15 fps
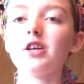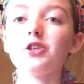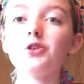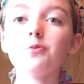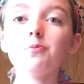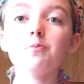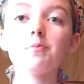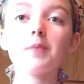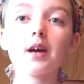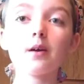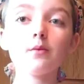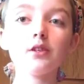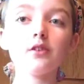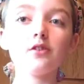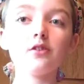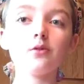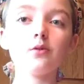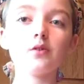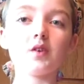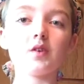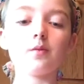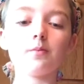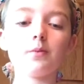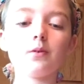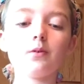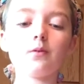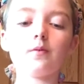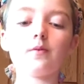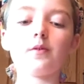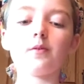You might want to use a
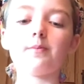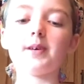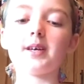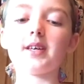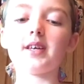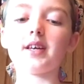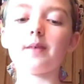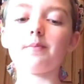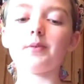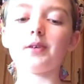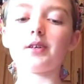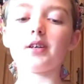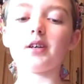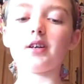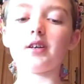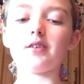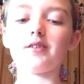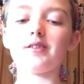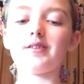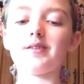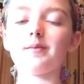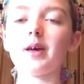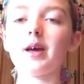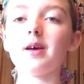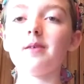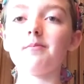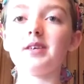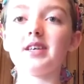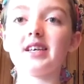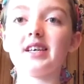spoon for picking up your curds,
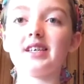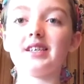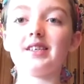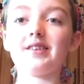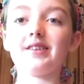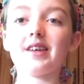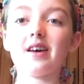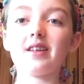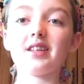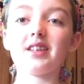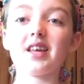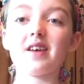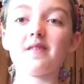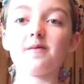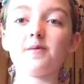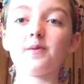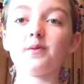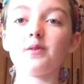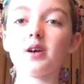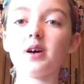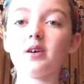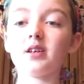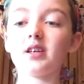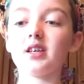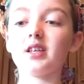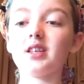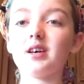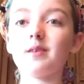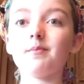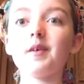because now that they have food coloring in
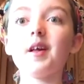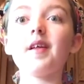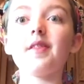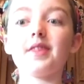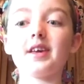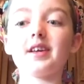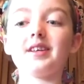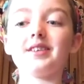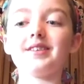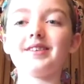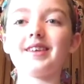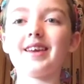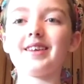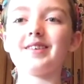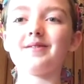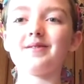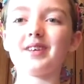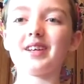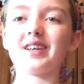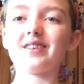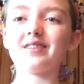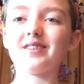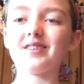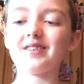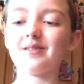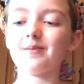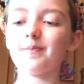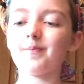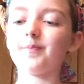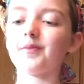them, they can stain your fingers.
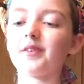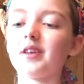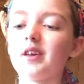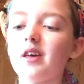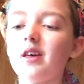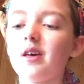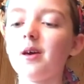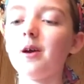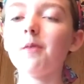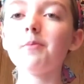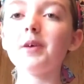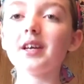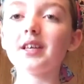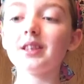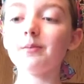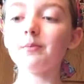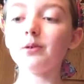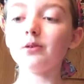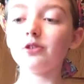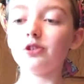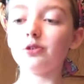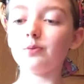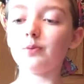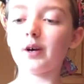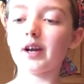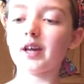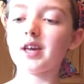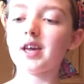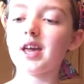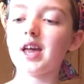Pick the mold you want
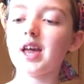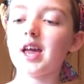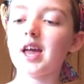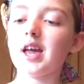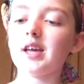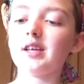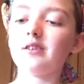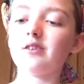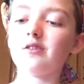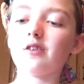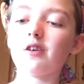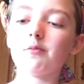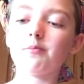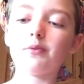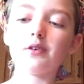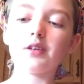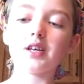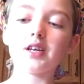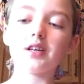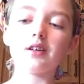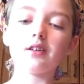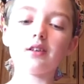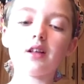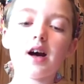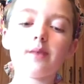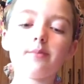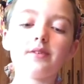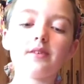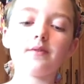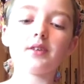and start putting
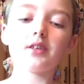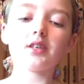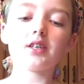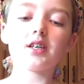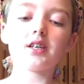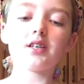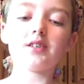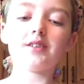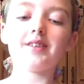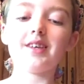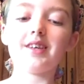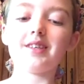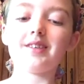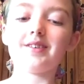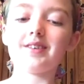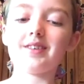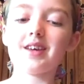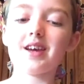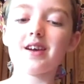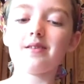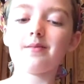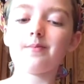globs of your curds into there.